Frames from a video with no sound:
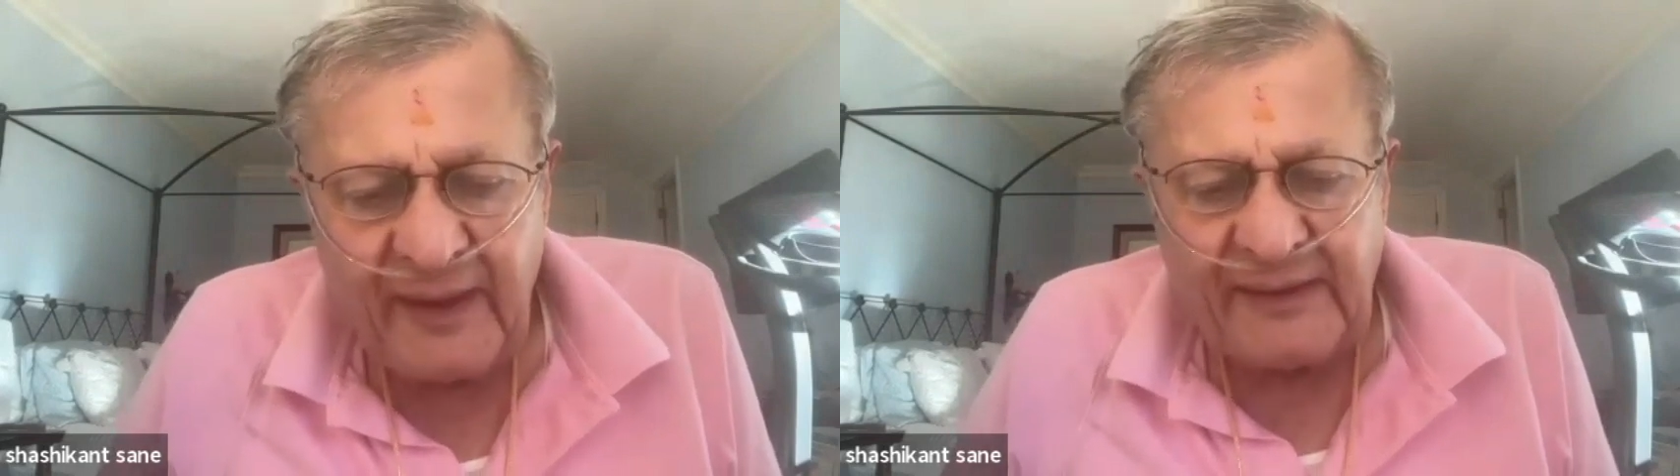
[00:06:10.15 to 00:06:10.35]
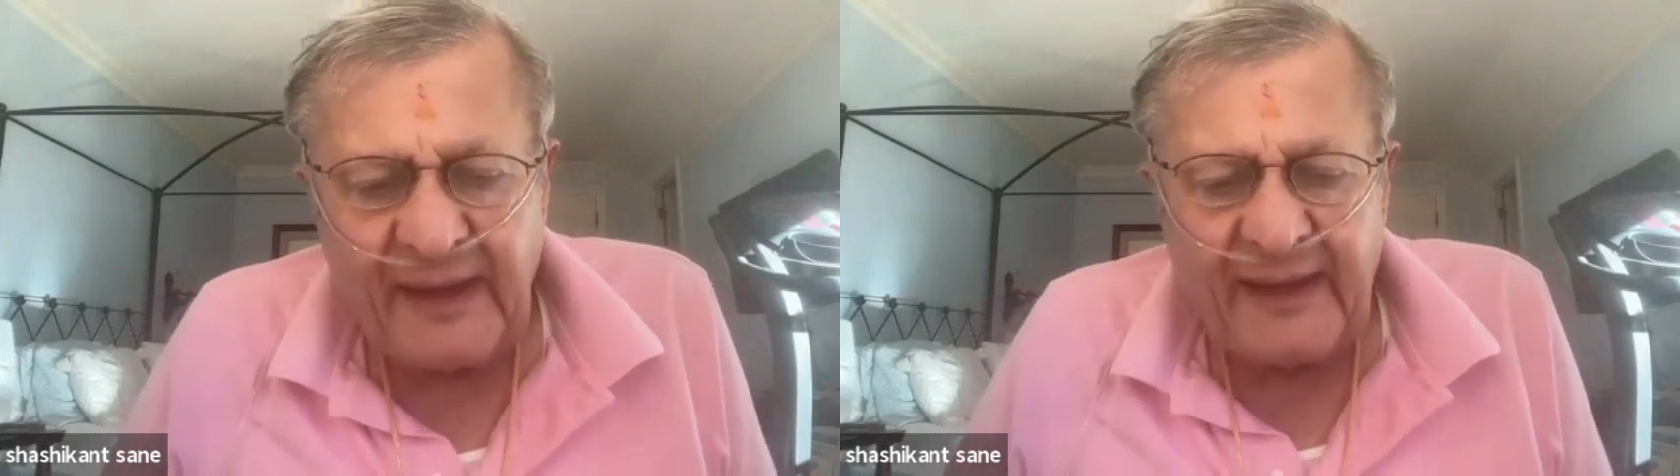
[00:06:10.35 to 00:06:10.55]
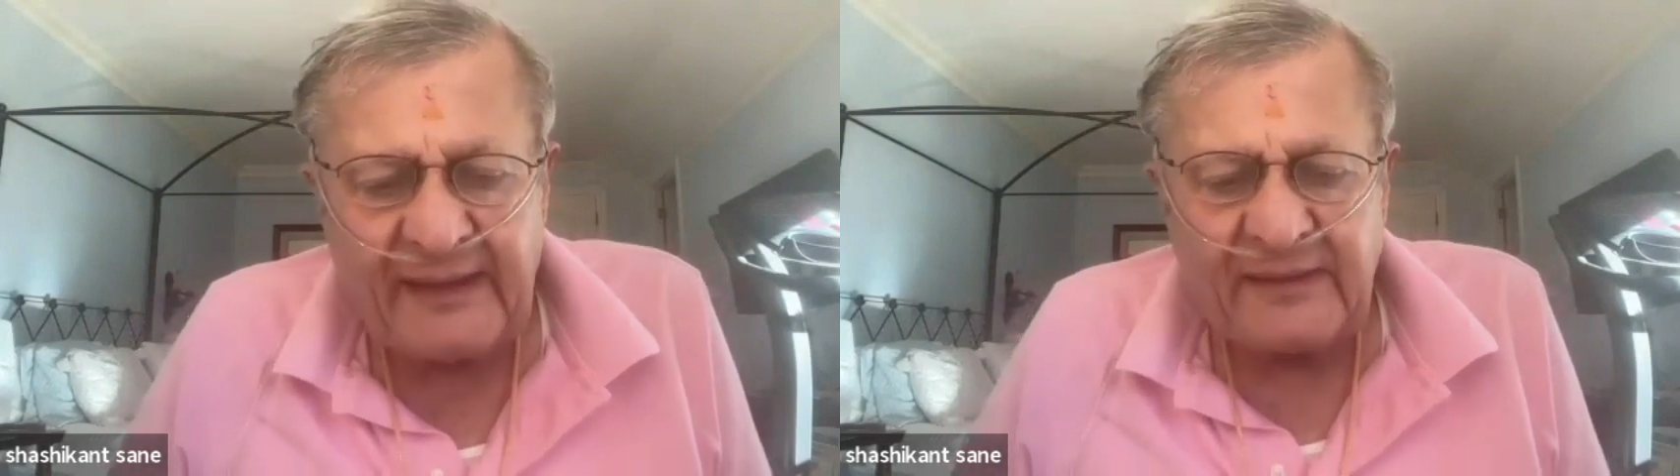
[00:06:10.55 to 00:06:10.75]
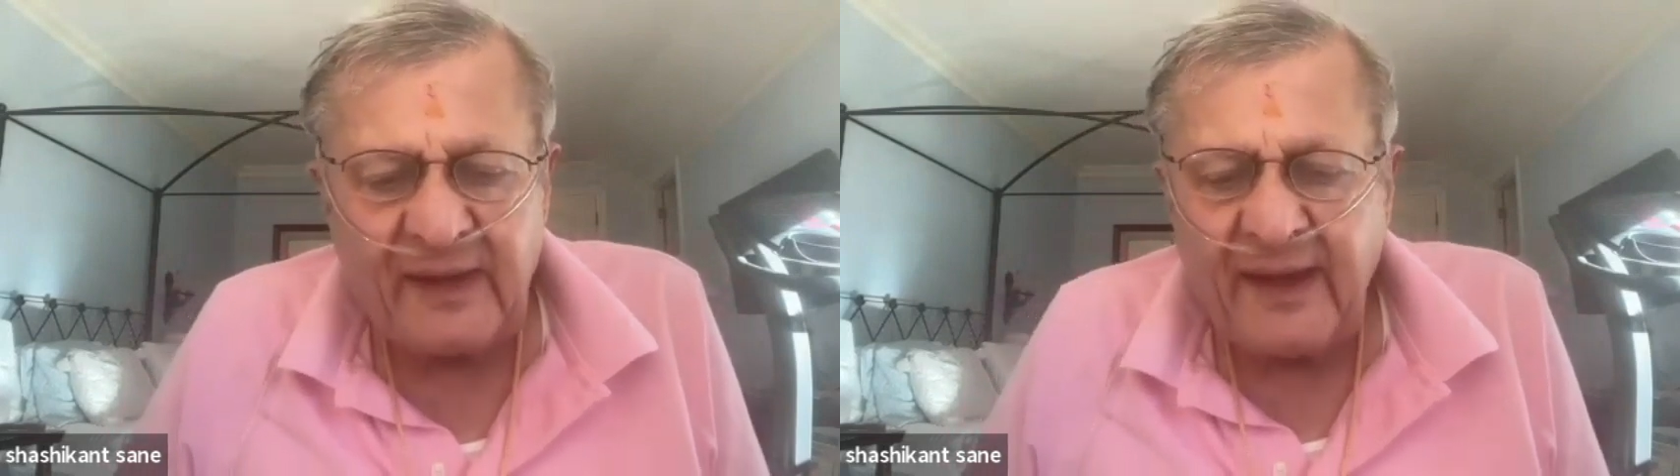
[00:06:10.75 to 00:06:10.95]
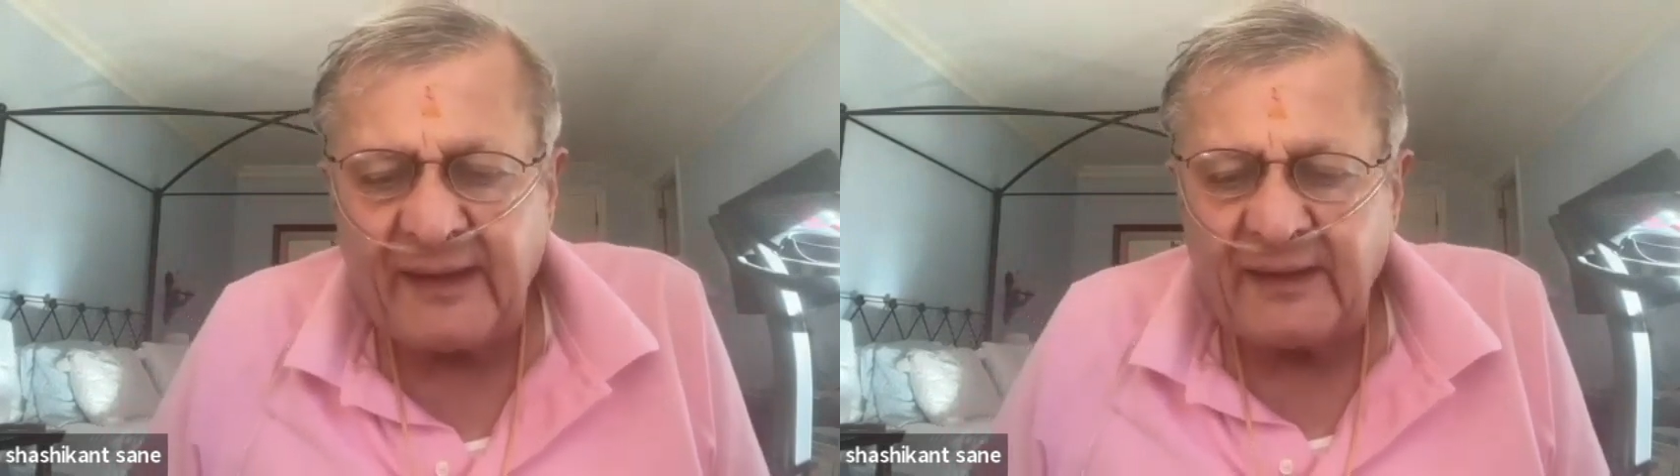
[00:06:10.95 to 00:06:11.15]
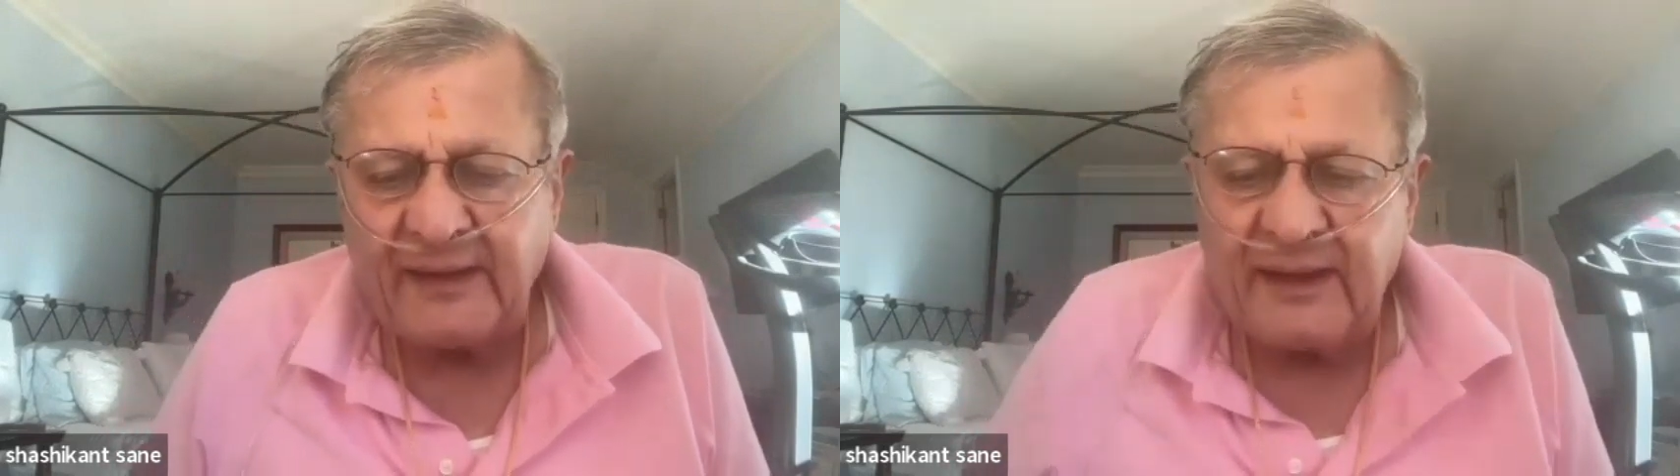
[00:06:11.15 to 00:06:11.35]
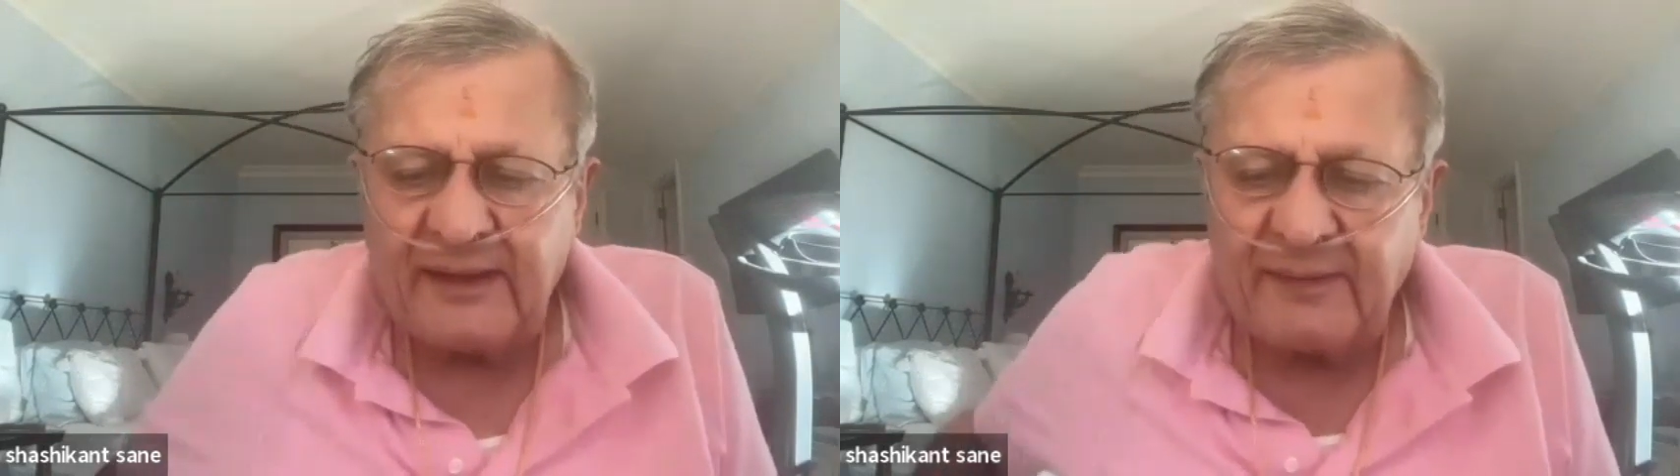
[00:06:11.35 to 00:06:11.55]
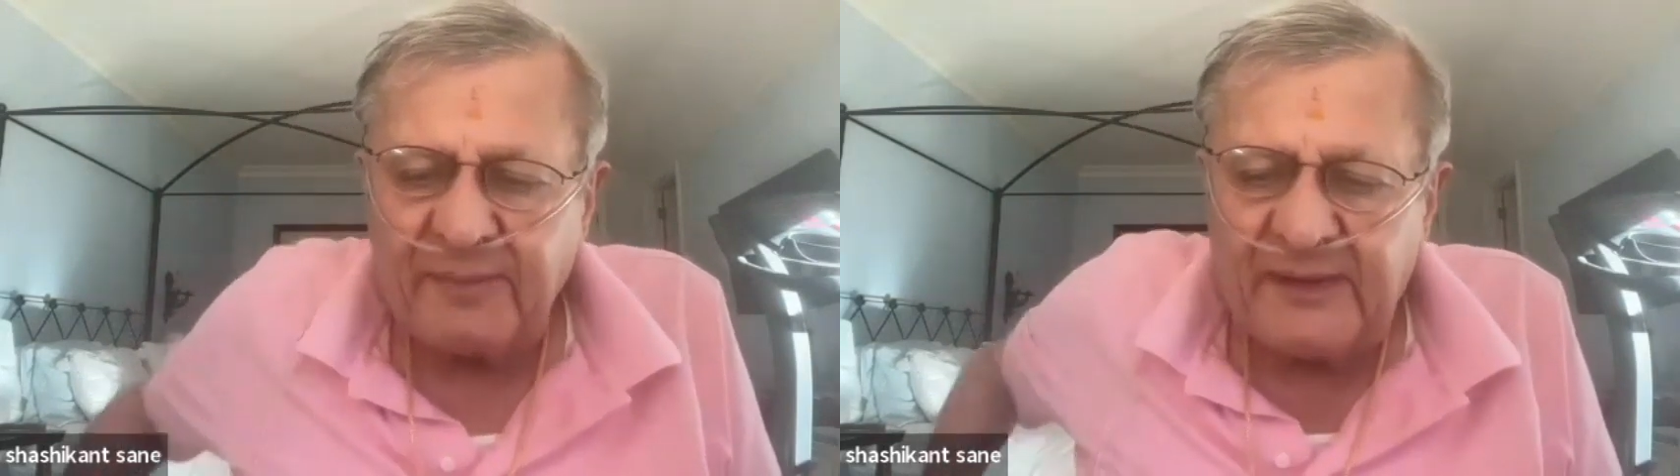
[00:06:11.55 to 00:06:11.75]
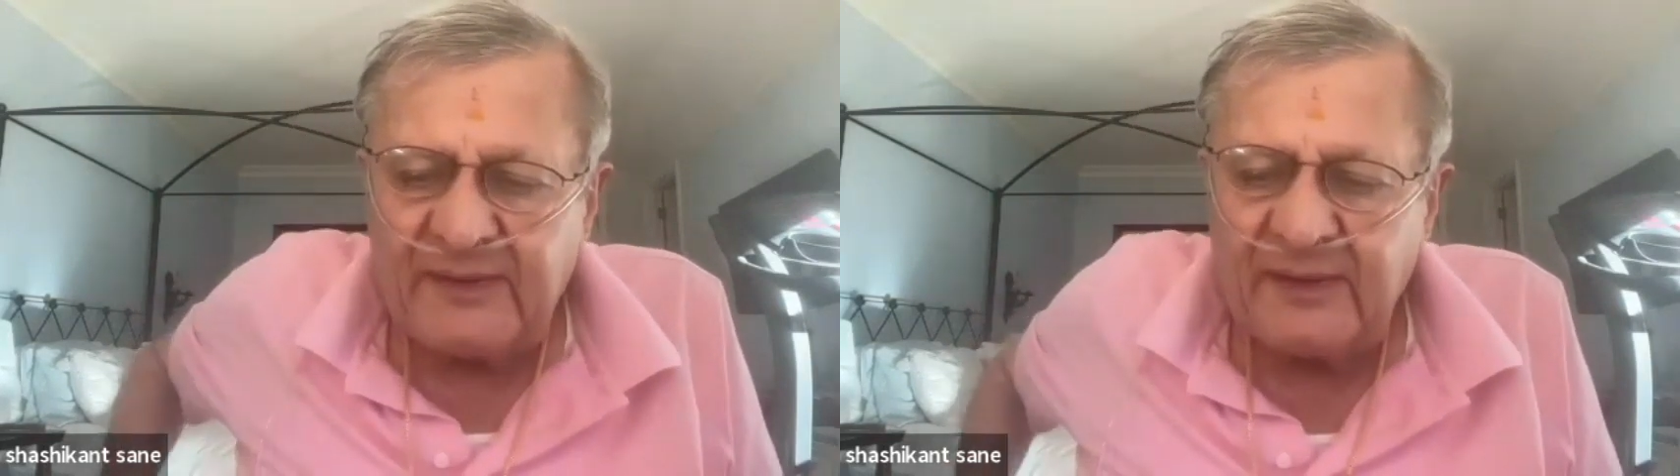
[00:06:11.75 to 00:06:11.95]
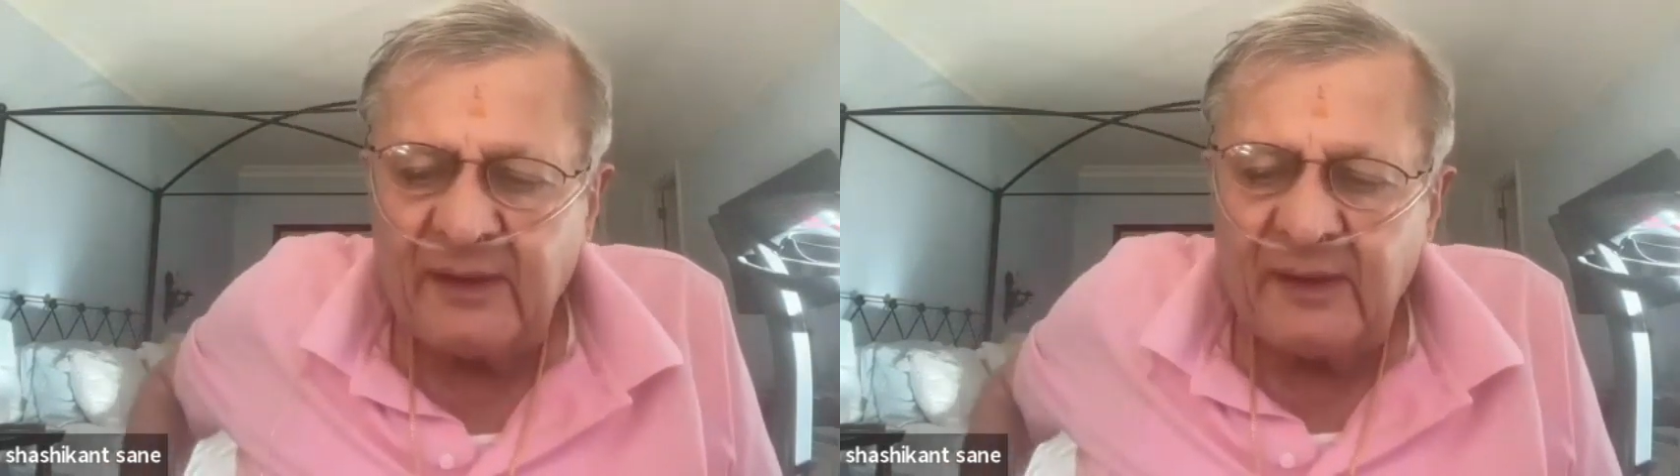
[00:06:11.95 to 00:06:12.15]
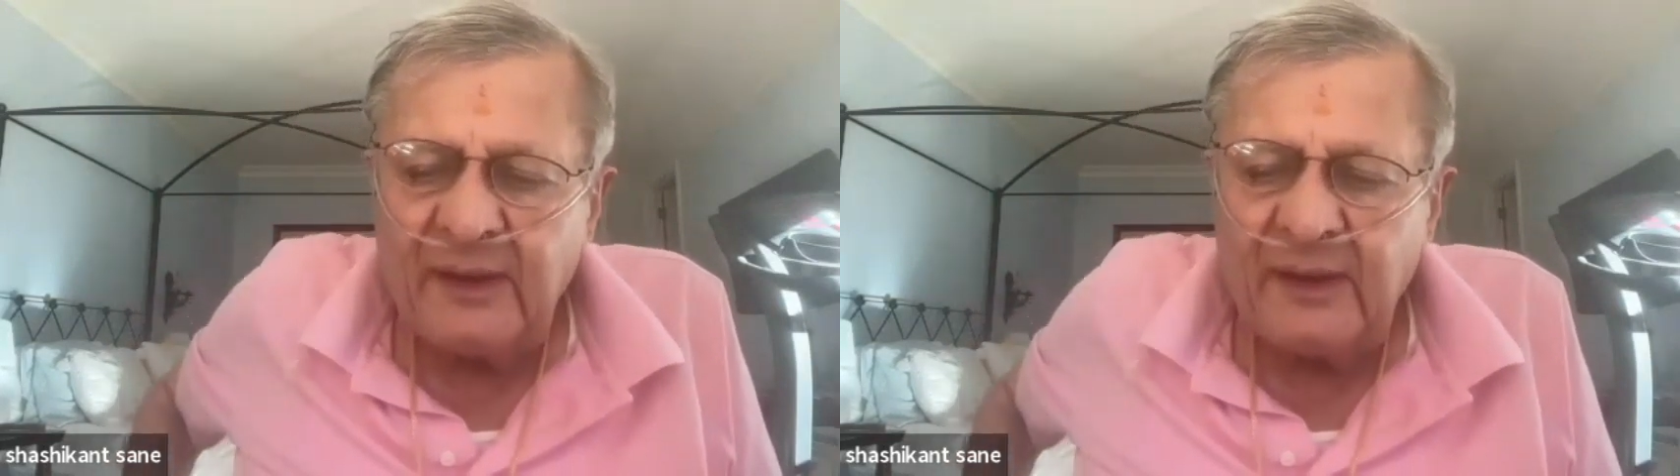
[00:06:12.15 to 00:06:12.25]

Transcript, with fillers: dehatrayatita, that means